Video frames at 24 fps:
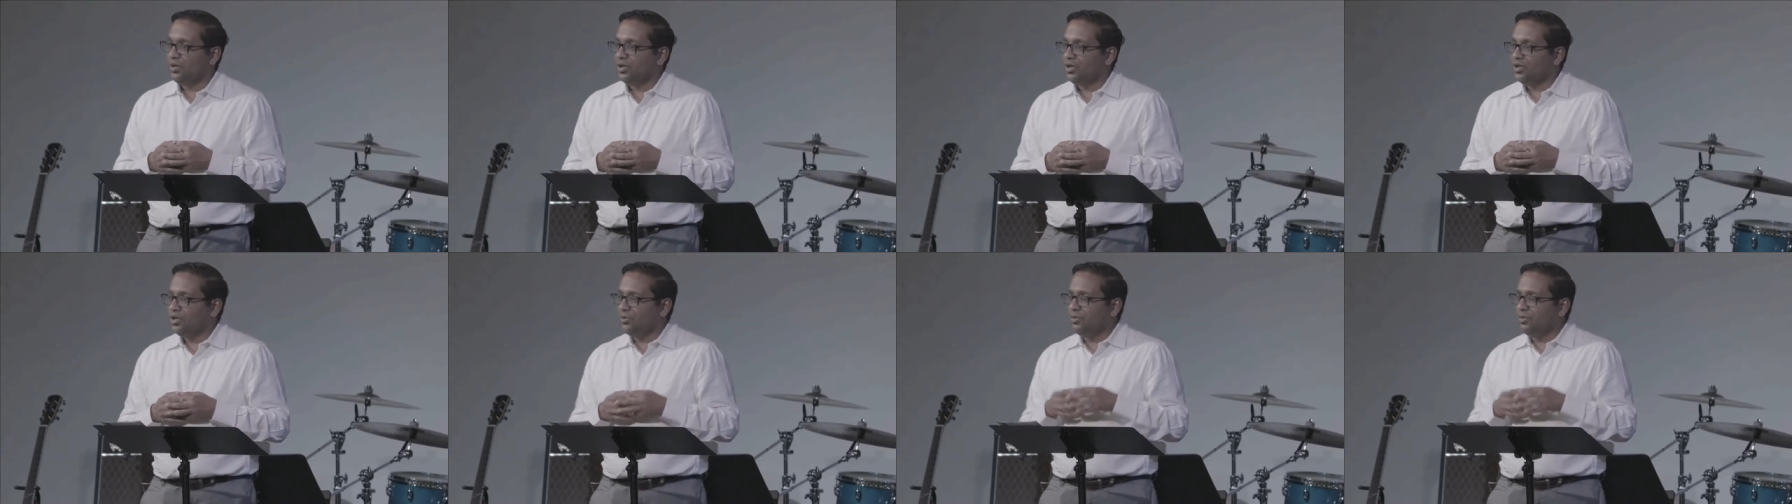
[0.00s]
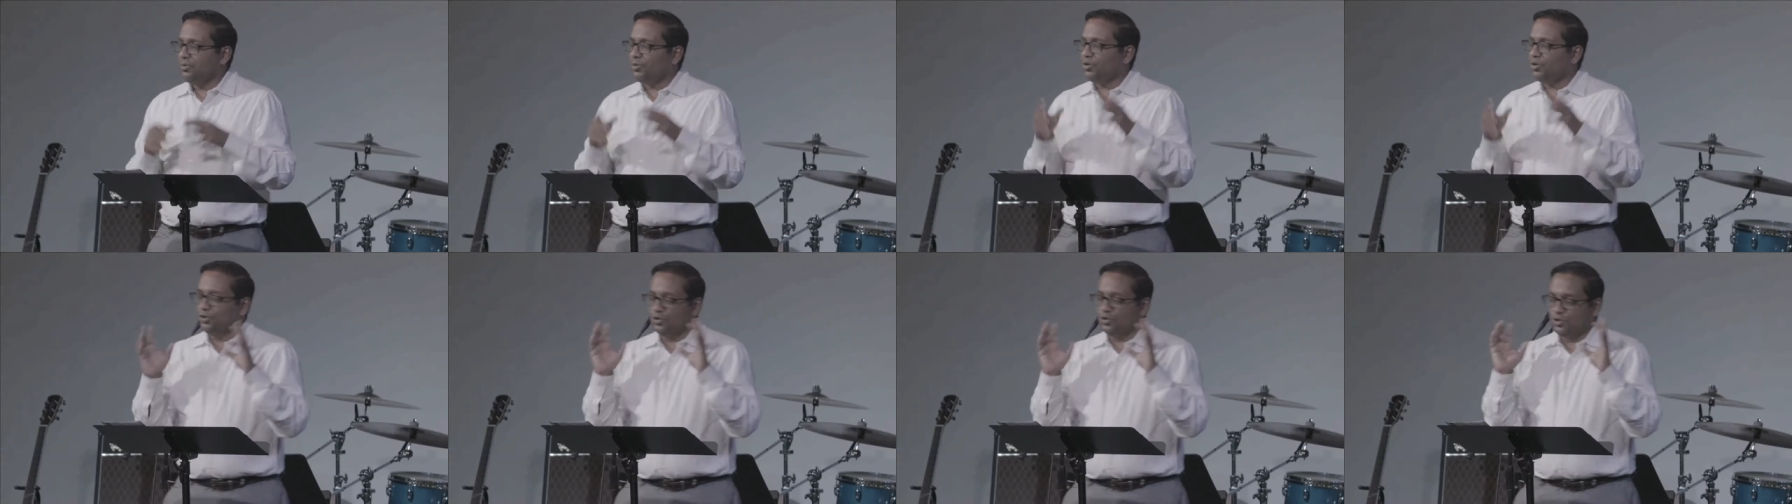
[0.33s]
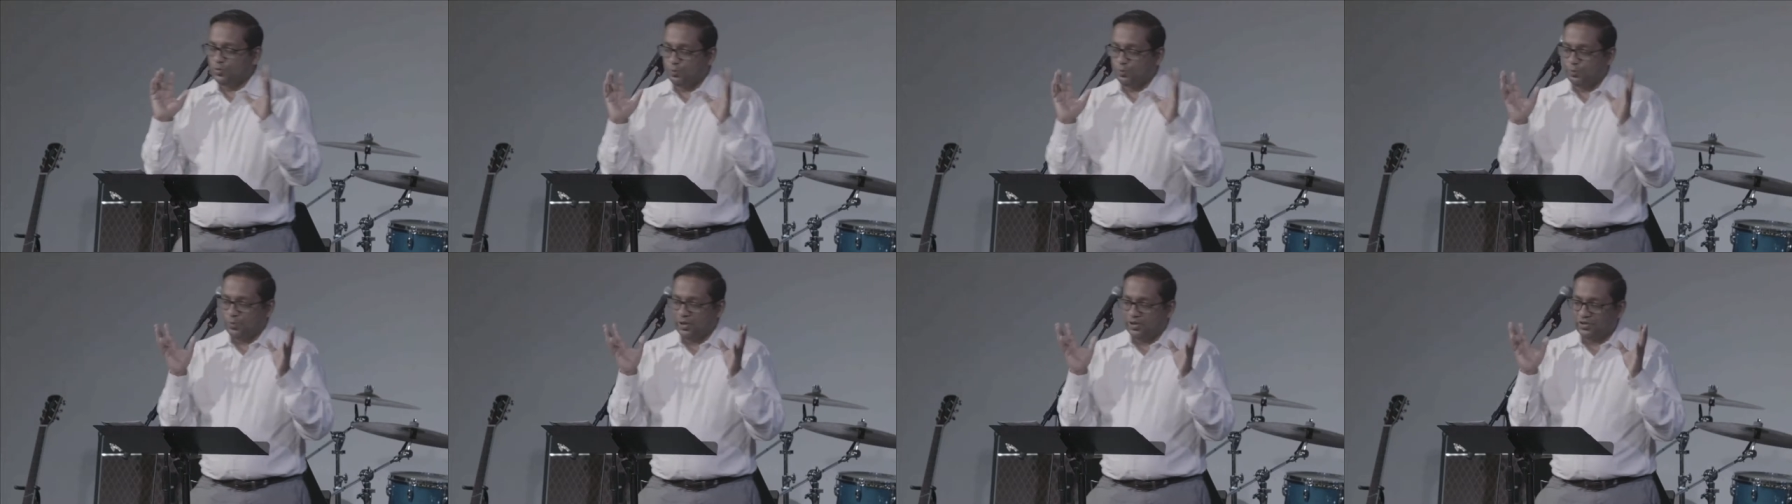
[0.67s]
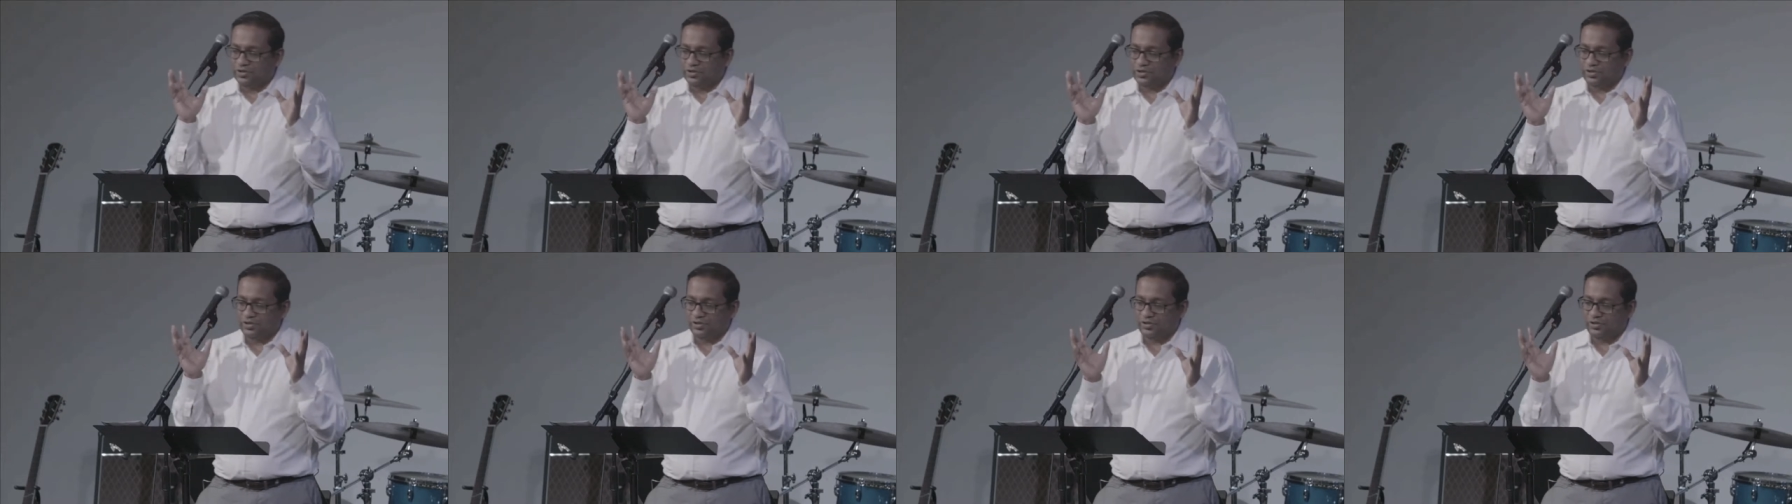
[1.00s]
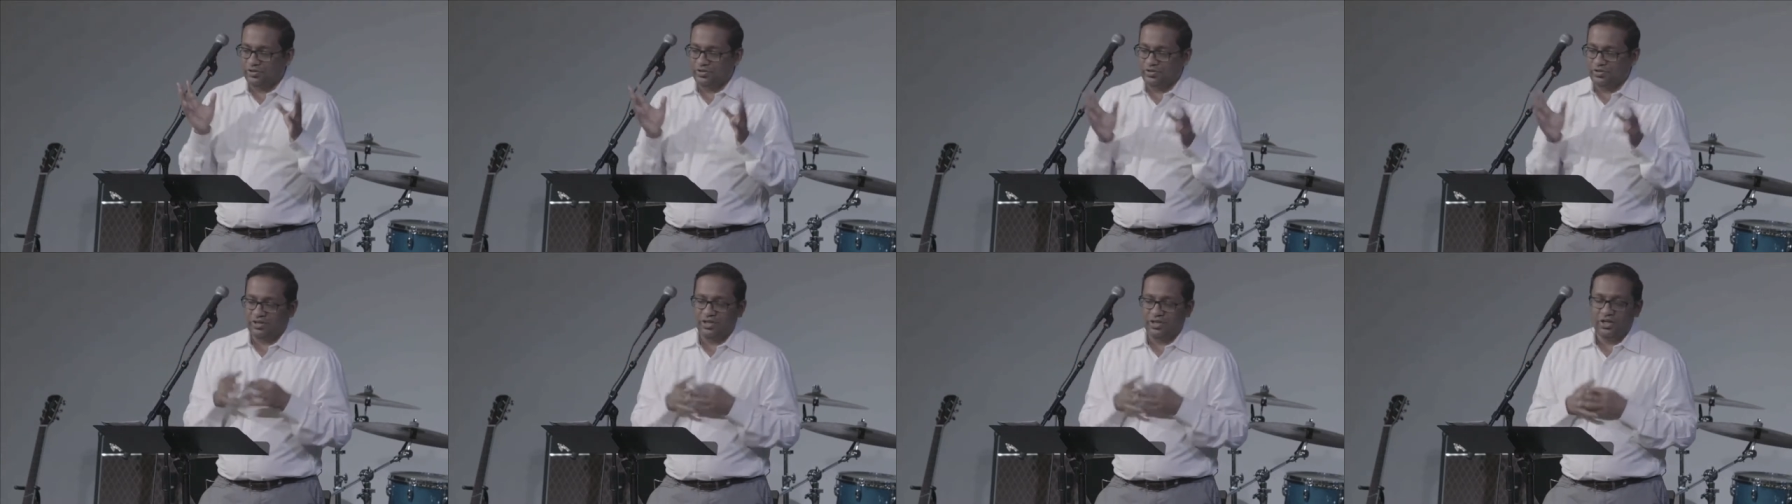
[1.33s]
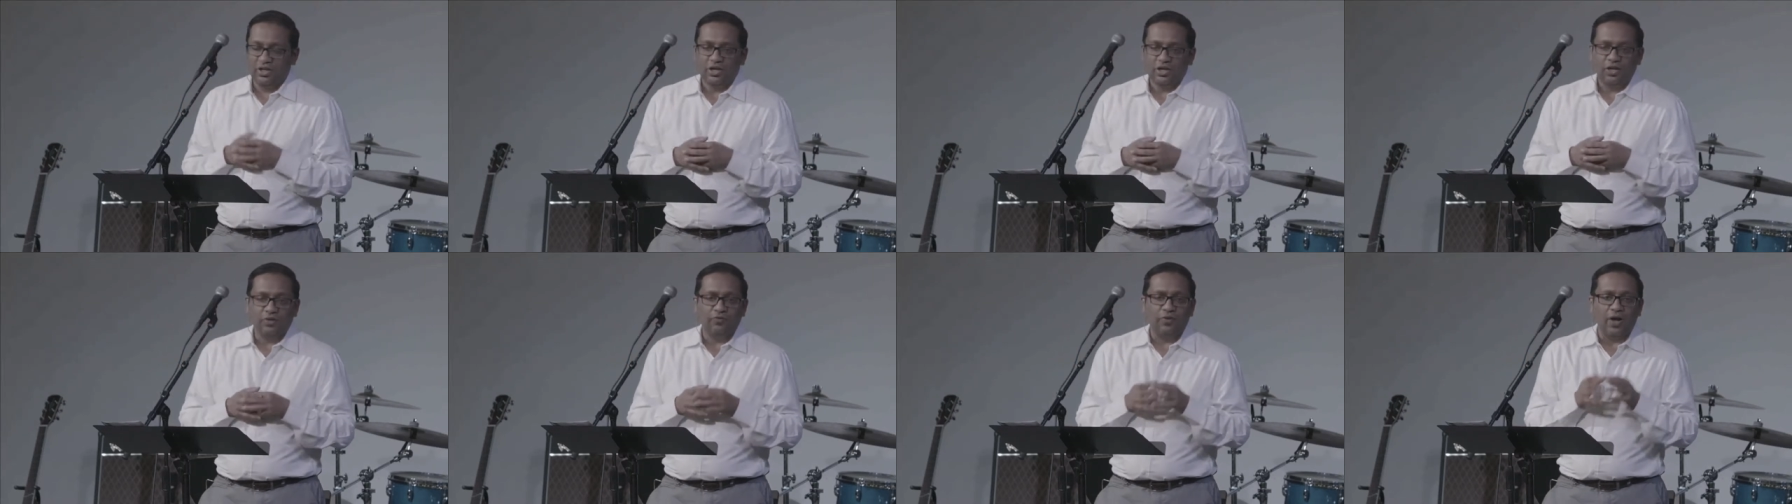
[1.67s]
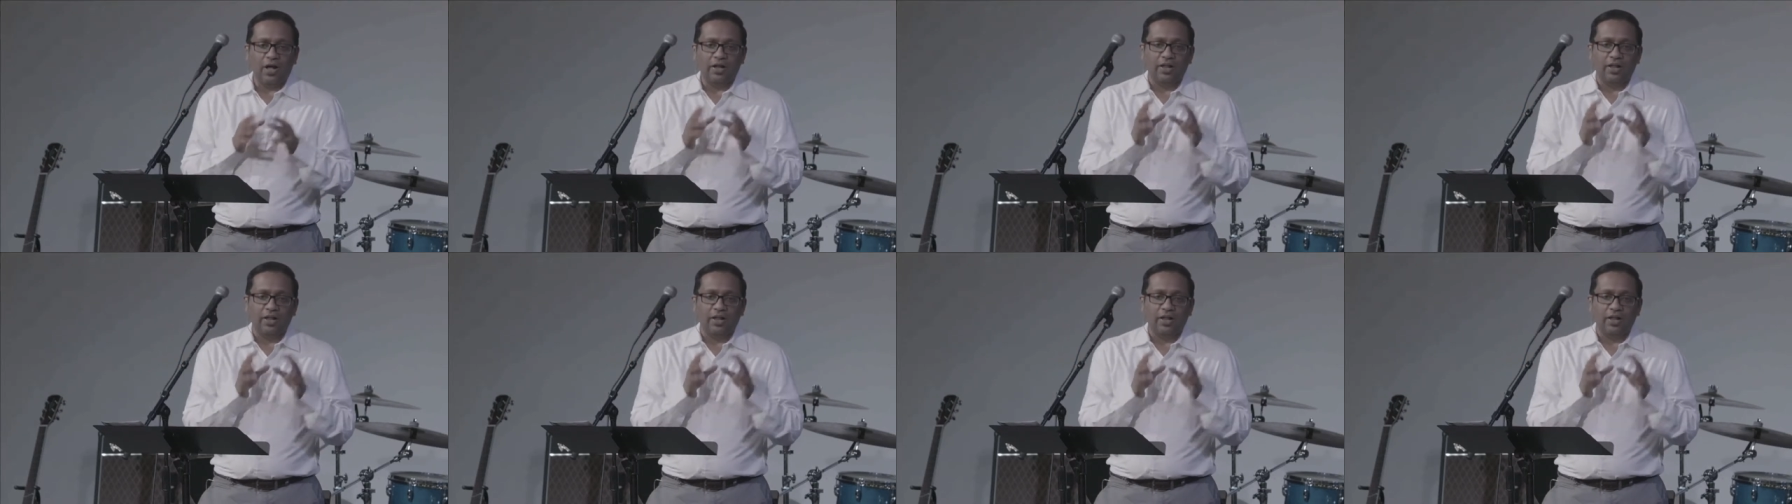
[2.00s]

Do You remember those pictures of